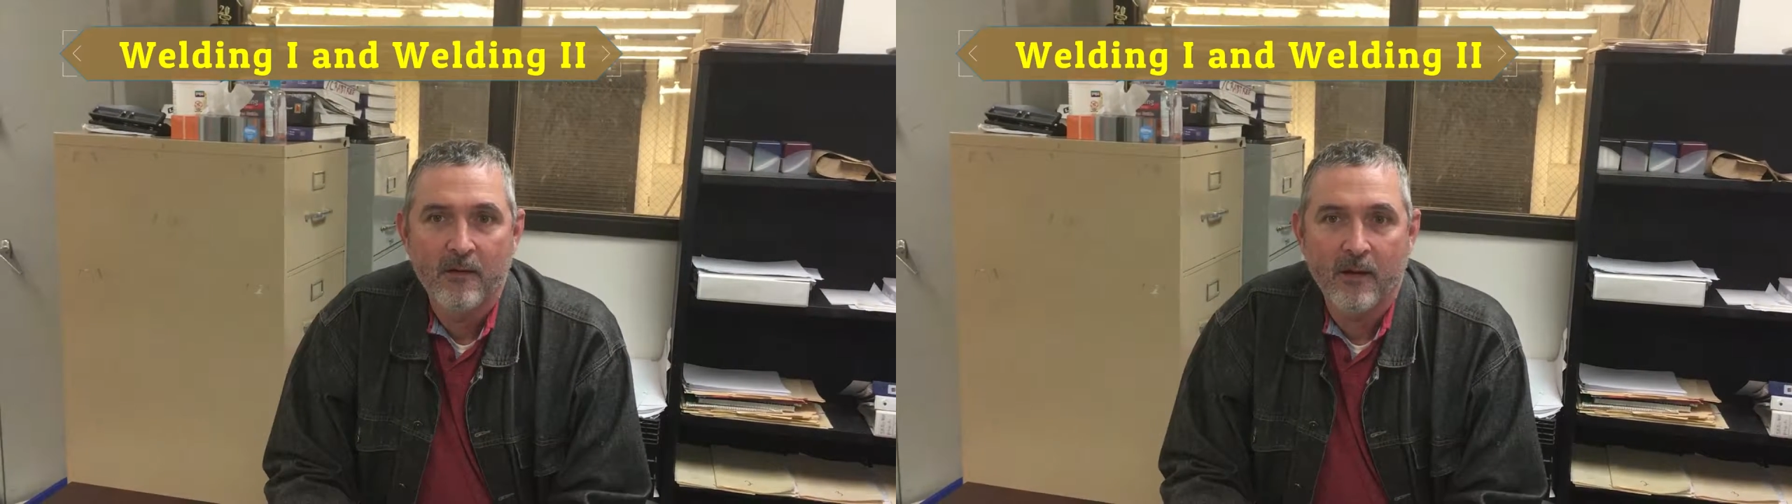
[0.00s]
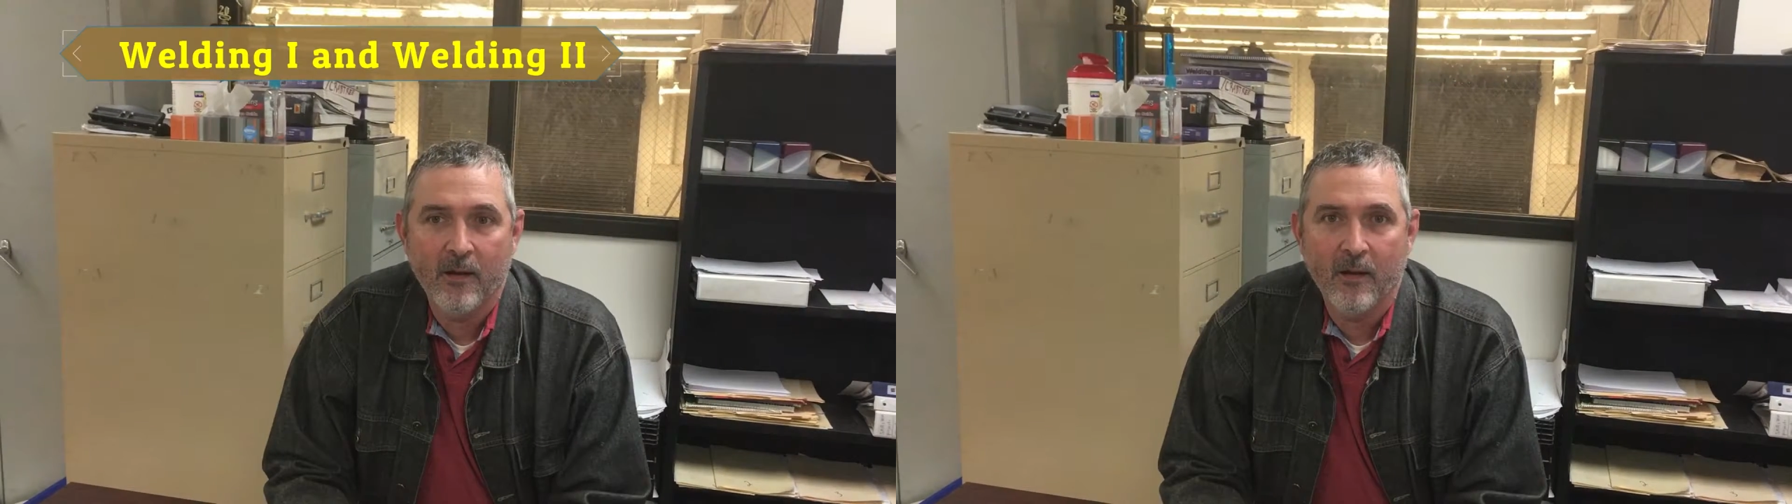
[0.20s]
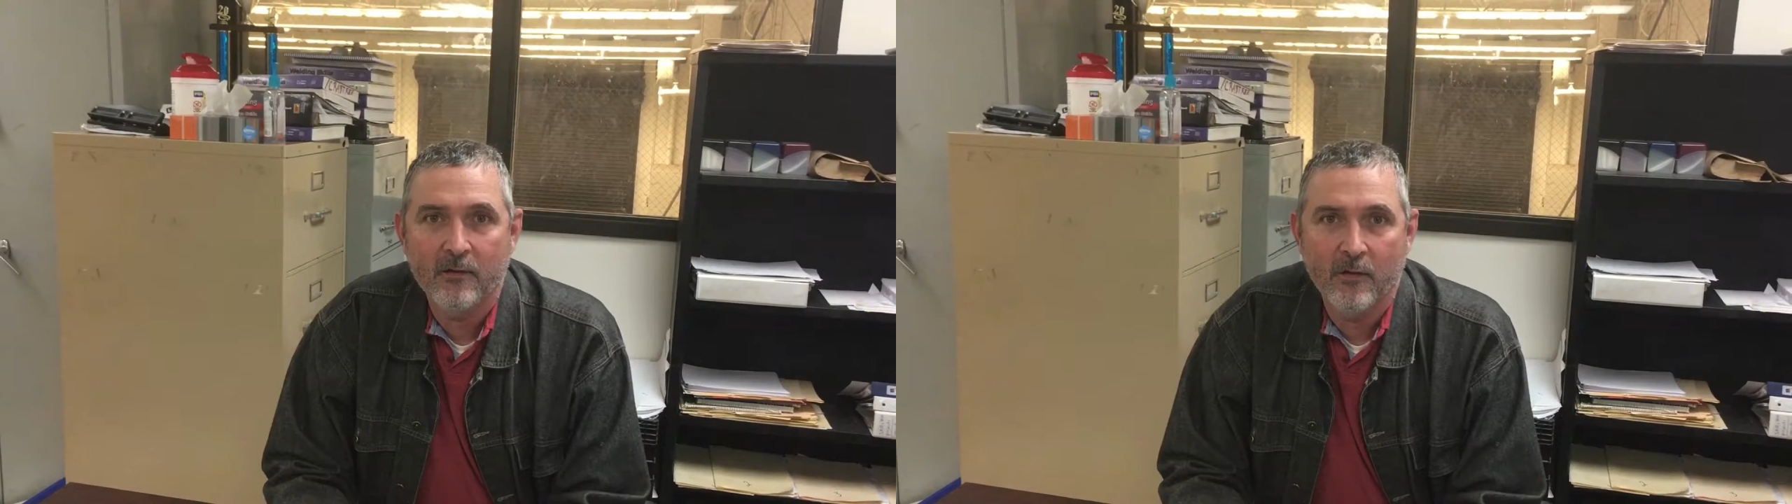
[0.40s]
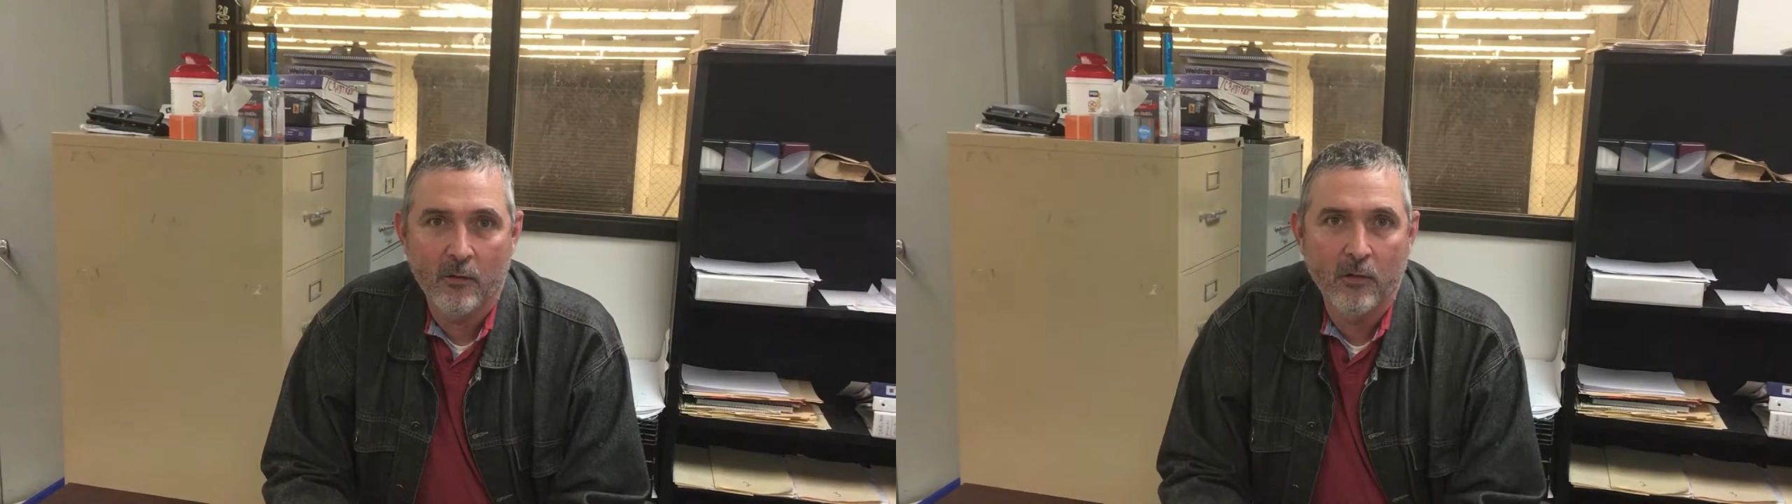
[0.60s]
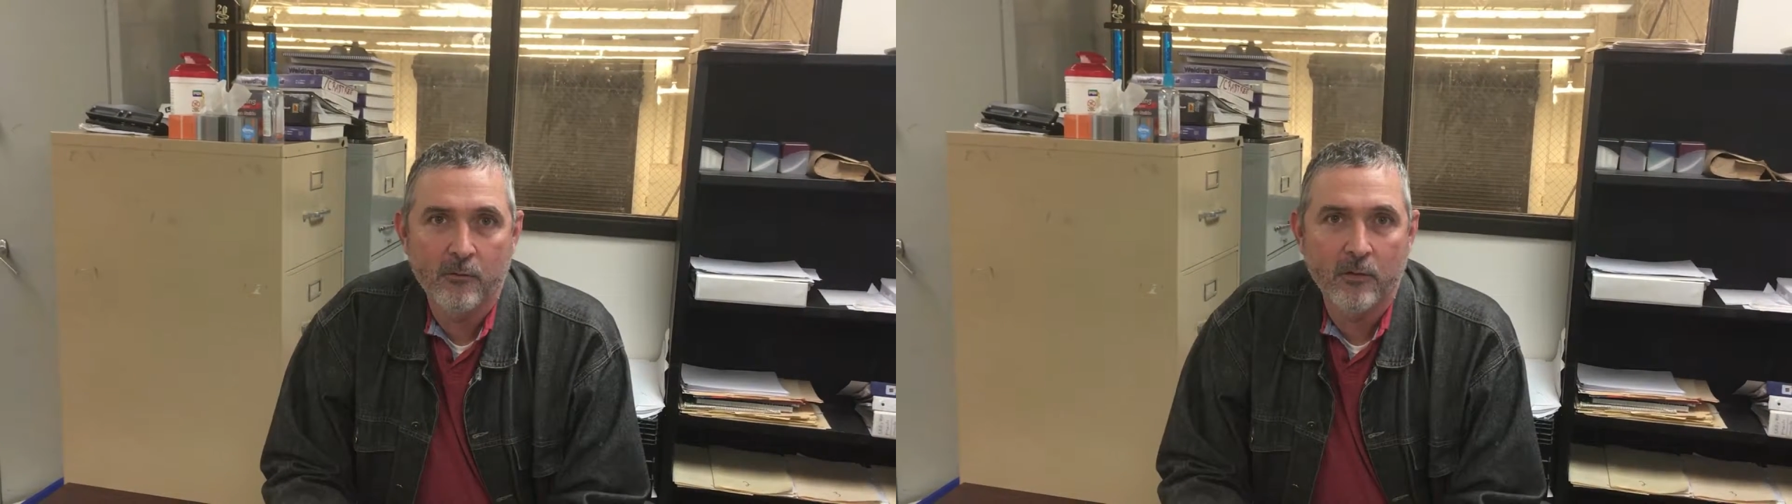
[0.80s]

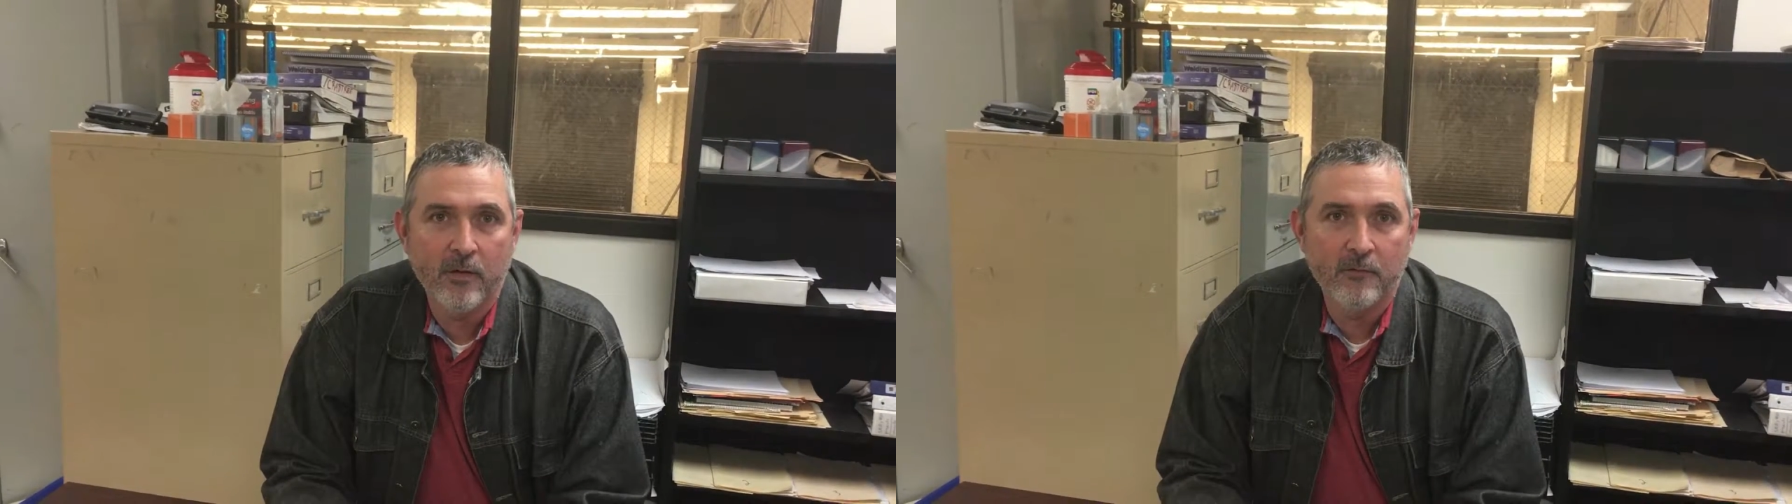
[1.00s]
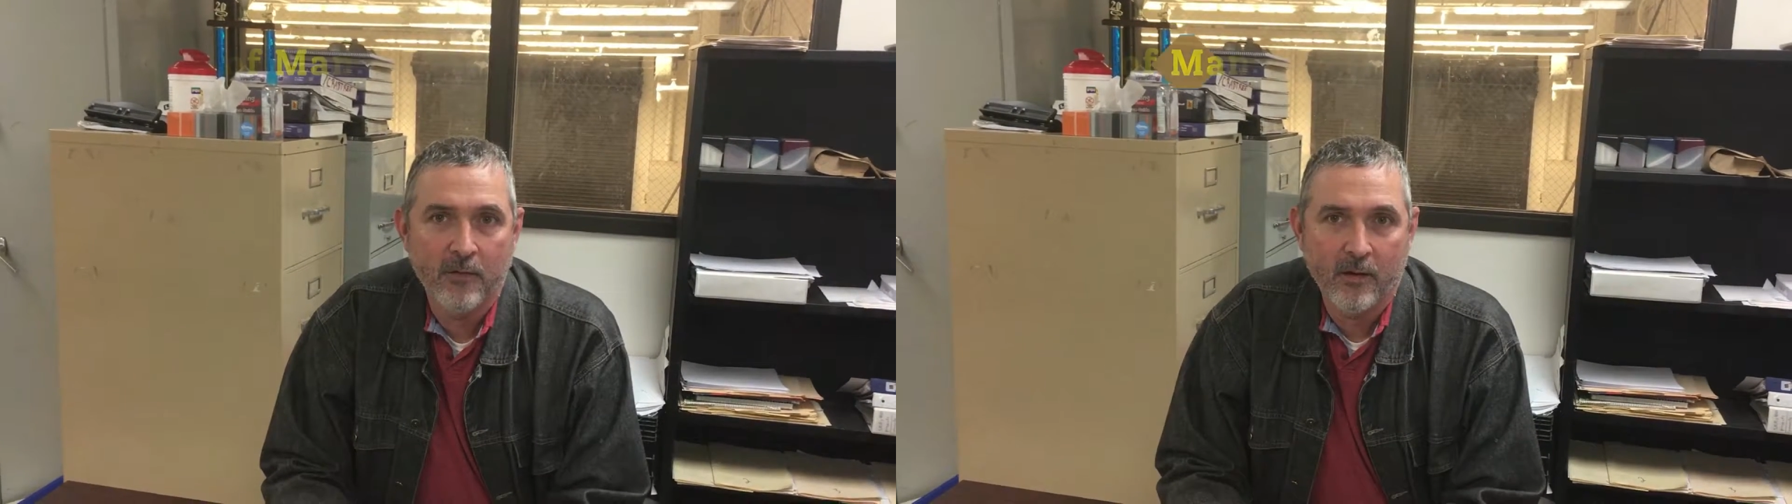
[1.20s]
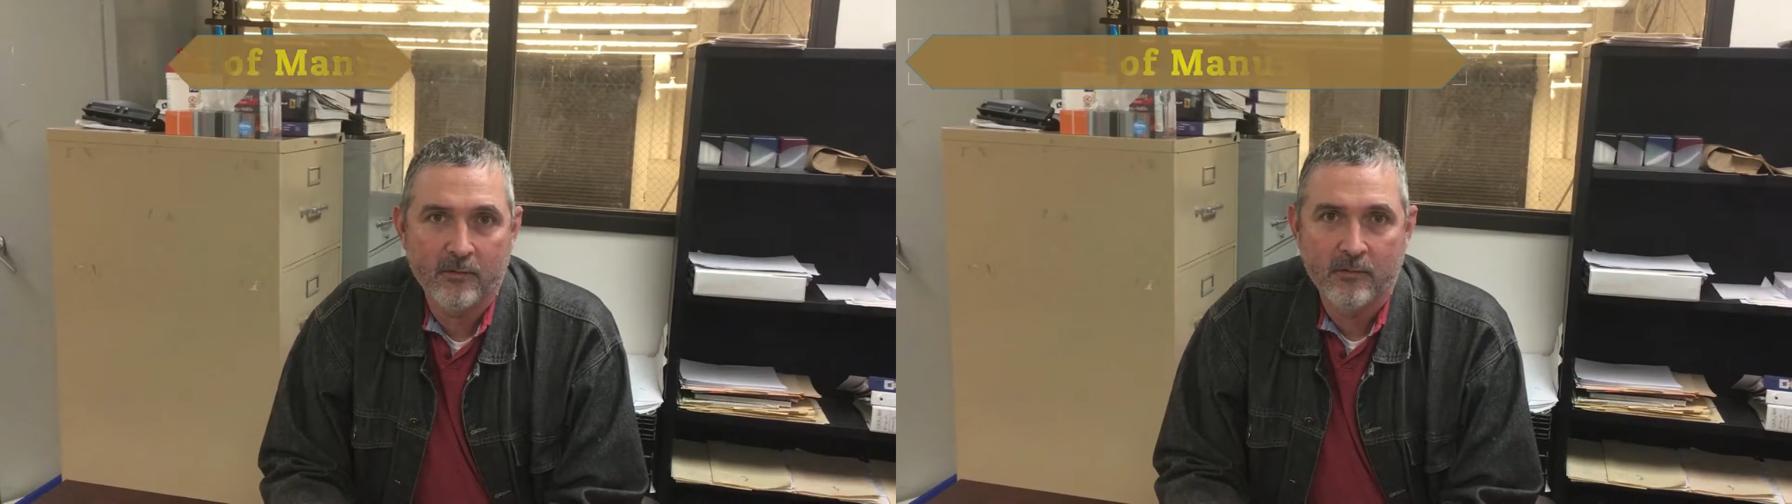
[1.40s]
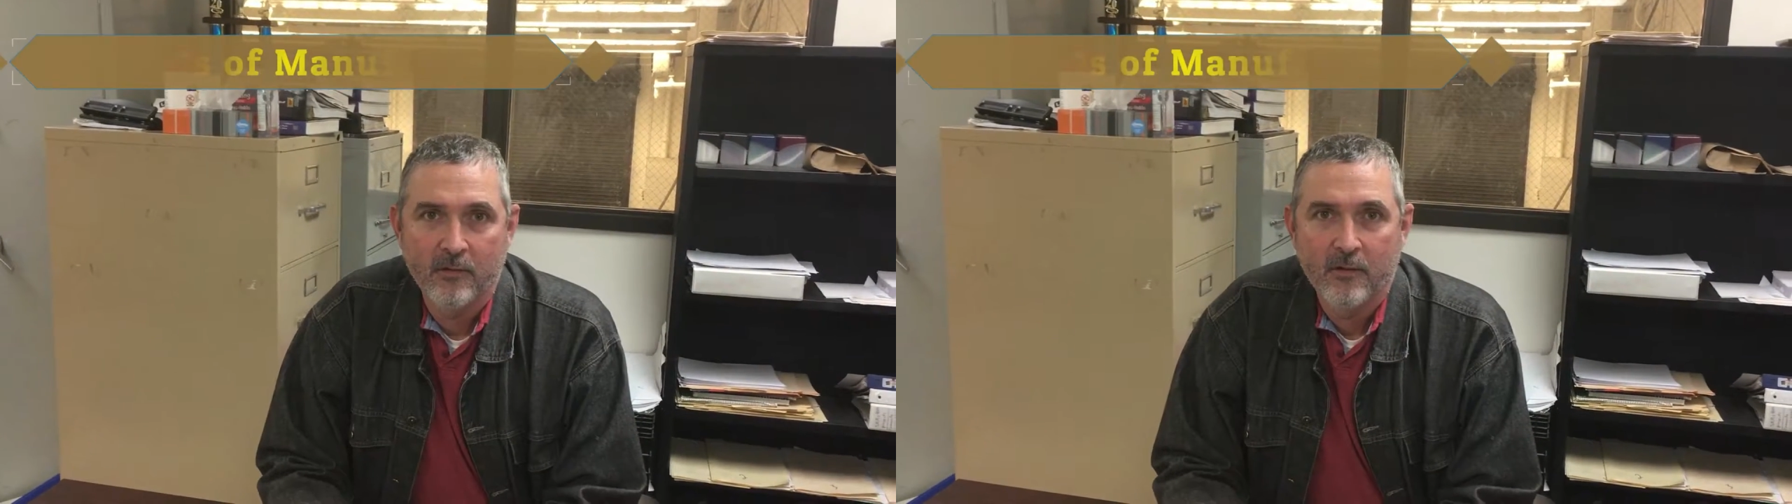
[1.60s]
and look for defects.